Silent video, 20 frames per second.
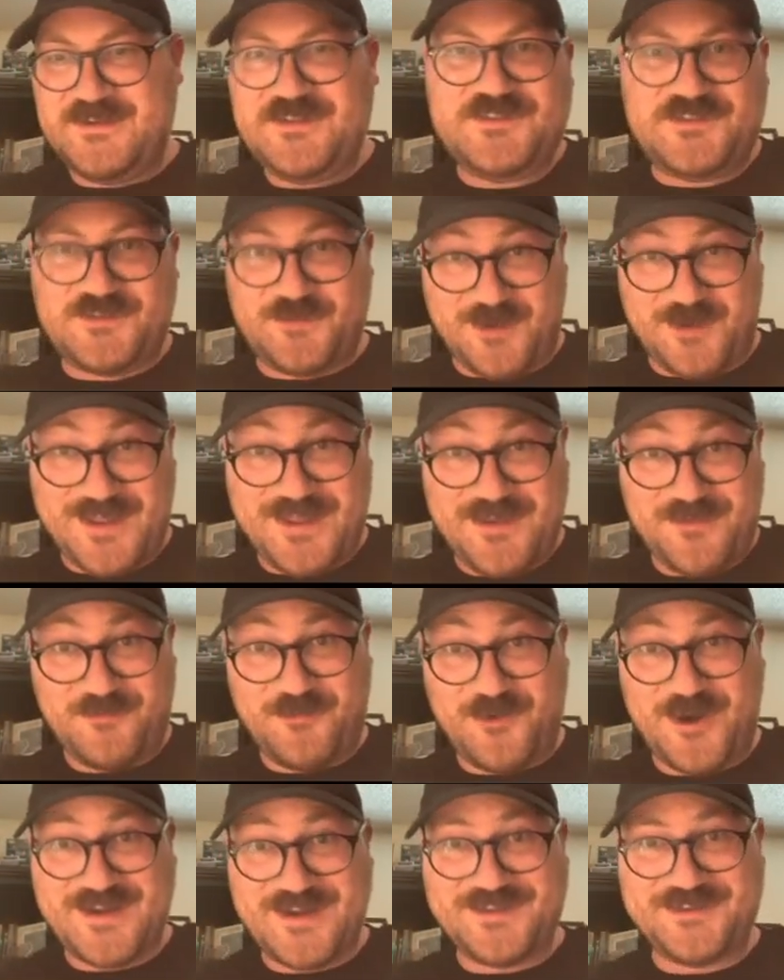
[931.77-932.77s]
so I
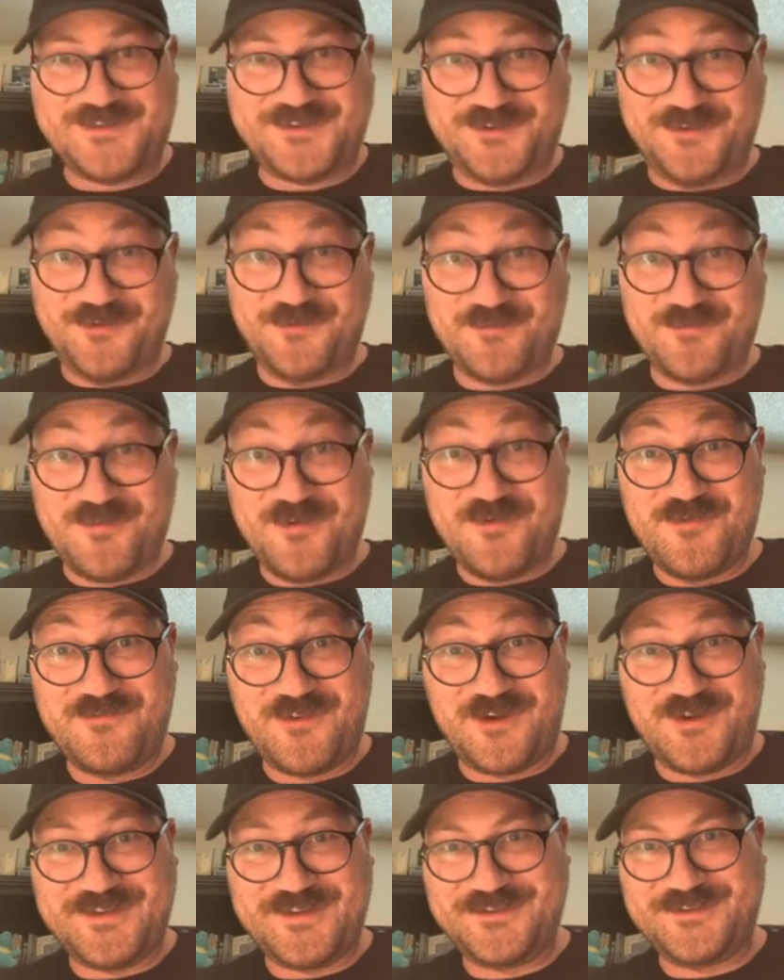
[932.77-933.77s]
am ready to
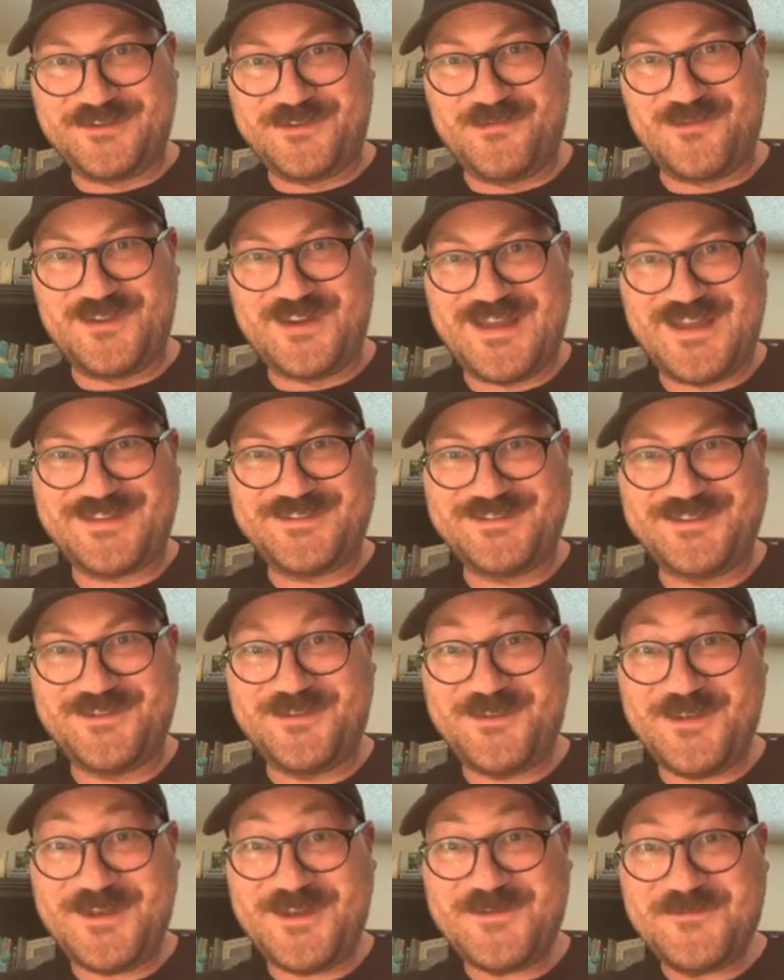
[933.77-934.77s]
move on to the next
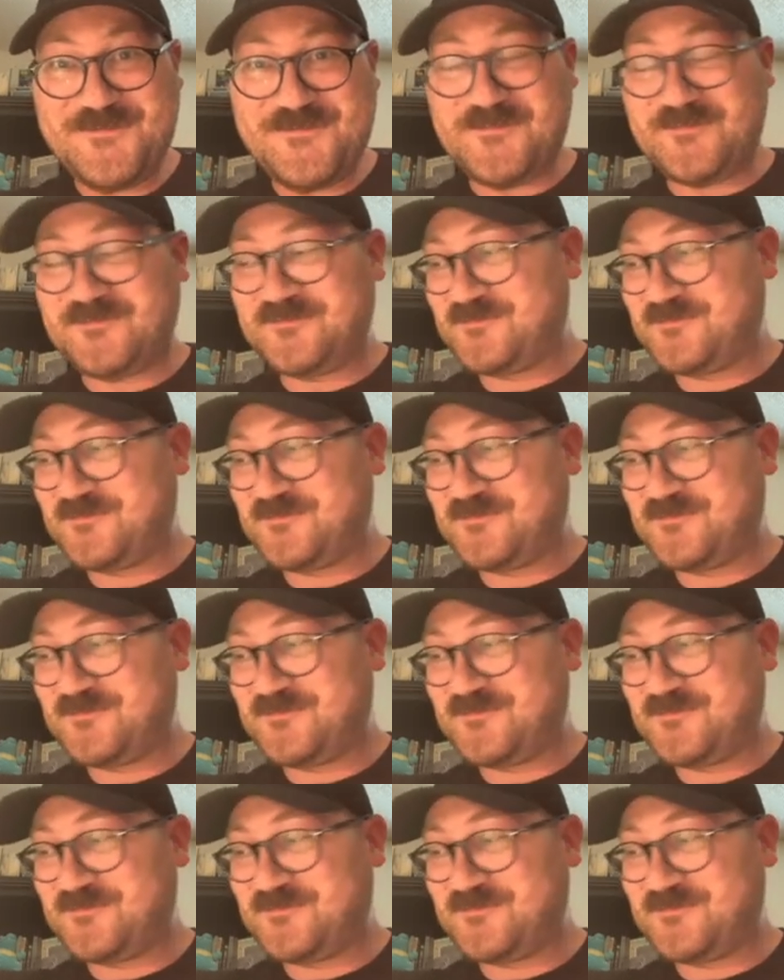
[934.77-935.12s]
thing,